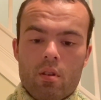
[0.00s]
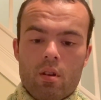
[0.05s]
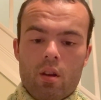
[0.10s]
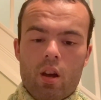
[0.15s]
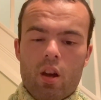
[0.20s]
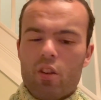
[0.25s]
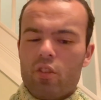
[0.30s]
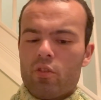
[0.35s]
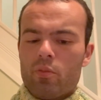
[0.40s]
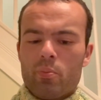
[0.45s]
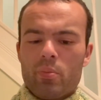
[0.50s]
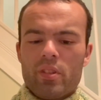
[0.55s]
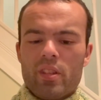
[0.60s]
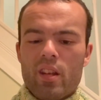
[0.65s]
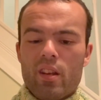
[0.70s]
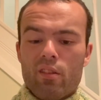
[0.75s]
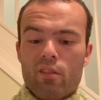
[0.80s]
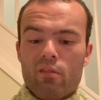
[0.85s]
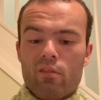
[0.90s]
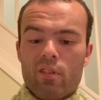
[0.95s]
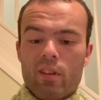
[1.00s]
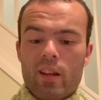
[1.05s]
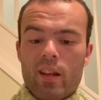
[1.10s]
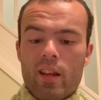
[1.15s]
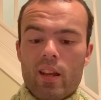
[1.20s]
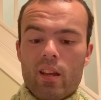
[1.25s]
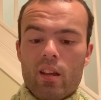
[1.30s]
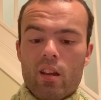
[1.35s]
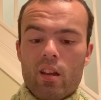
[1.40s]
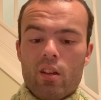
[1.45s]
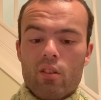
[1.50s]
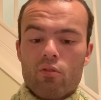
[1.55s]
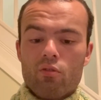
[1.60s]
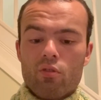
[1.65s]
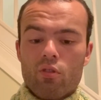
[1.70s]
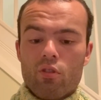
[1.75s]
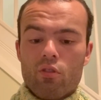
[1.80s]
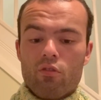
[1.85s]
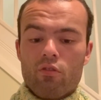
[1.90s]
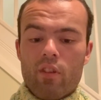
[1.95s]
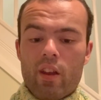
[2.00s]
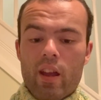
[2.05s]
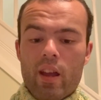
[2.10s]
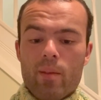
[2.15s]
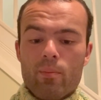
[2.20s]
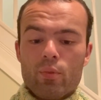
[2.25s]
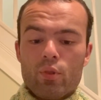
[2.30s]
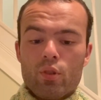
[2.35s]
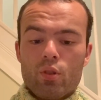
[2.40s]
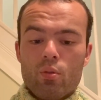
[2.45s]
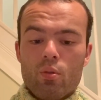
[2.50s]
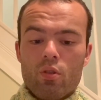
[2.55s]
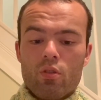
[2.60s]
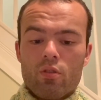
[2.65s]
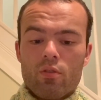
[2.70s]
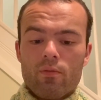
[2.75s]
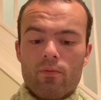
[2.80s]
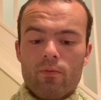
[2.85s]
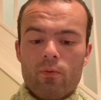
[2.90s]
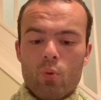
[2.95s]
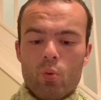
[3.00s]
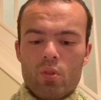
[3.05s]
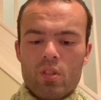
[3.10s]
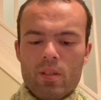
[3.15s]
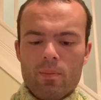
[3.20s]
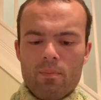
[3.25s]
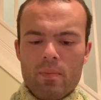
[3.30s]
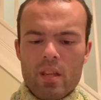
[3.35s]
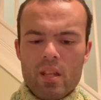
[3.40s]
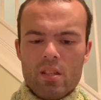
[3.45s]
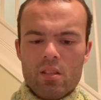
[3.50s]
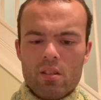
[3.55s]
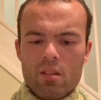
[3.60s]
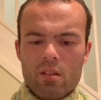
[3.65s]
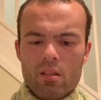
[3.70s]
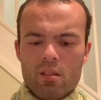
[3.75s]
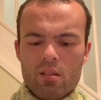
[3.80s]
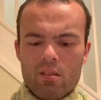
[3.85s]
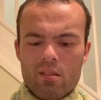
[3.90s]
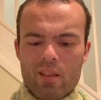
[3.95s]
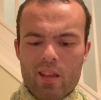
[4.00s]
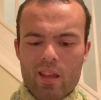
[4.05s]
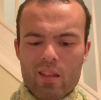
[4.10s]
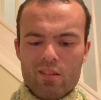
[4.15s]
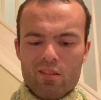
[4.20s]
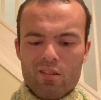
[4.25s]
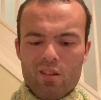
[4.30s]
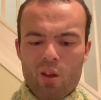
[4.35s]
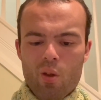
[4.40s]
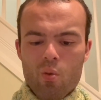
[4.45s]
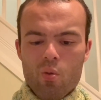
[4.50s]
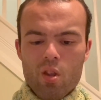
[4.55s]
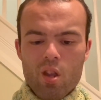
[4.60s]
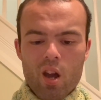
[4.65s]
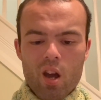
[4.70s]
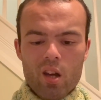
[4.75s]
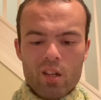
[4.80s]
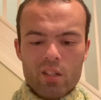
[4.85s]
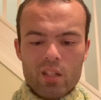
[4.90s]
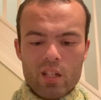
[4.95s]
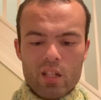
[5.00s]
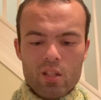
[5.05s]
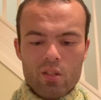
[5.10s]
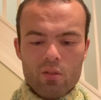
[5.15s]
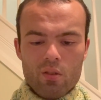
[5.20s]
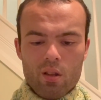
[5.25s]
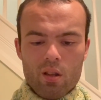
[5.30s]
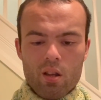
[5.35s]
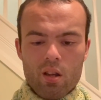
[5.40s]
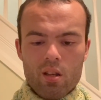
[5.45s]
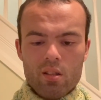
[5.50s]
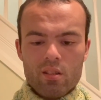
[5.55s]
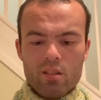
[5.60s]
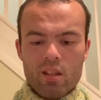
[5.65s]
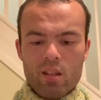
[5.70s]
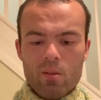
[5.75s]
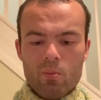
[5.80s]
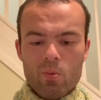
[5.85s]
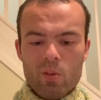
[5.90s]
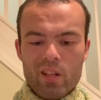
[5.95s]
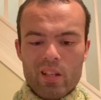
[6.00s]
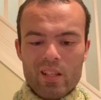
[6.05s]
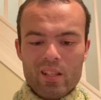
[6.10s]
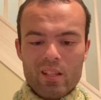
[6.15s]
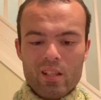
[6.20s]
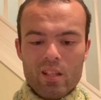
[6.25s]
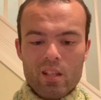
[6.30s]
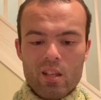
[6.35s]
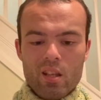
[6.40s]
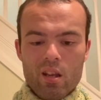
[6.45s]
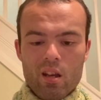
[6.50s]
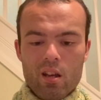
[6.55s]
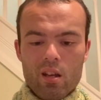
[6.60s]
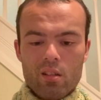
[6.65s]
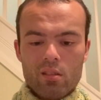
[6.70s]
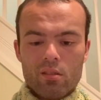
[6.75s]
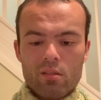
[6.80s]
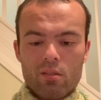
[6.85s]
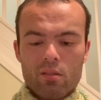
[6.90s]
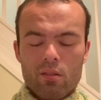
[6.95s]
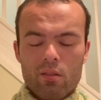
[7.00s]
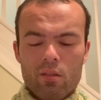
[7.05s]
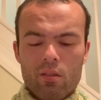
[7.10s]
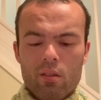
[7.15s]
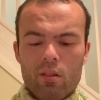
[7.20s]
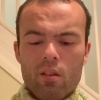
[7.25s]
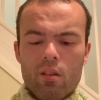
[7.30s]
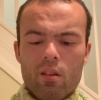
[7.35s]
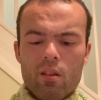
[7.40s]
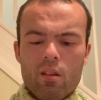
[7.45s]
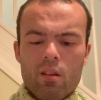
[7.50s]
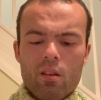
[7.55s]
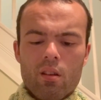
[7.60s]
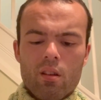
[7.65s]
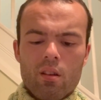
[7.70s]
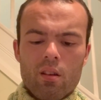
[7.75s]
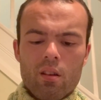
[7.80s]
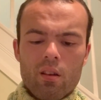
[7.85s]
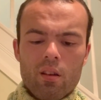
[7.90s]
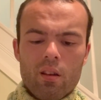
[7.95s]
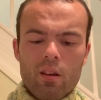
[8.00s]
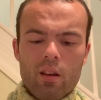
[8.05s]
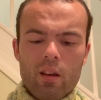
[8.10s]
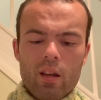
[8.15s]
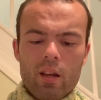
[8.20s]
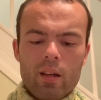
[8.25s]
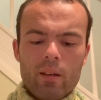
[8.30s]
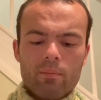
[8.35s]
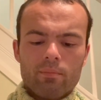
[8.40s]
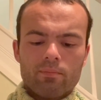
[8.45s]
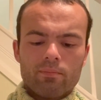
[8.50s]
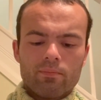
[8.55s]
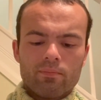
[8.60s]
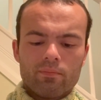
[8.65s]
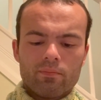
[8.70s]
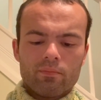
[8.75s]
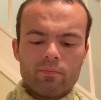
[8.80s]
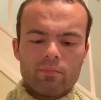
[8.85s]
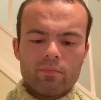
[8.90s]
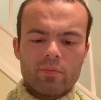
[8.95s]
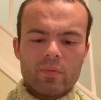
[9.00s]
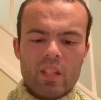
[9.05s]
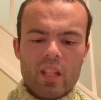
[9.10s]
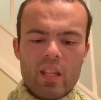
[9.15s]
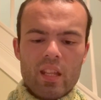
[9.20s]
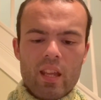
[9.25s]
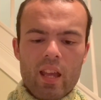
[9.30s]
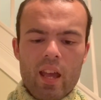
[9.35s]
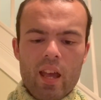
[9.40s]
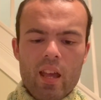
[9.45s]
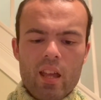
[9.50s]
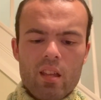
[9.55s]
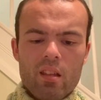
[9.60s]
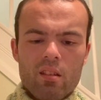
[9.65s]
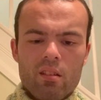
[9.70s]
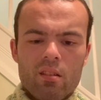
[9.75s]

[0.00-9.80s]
acrylic, 100 grams, 240 meters. There's no yardage, so I can't tell you what it is in yards. DK.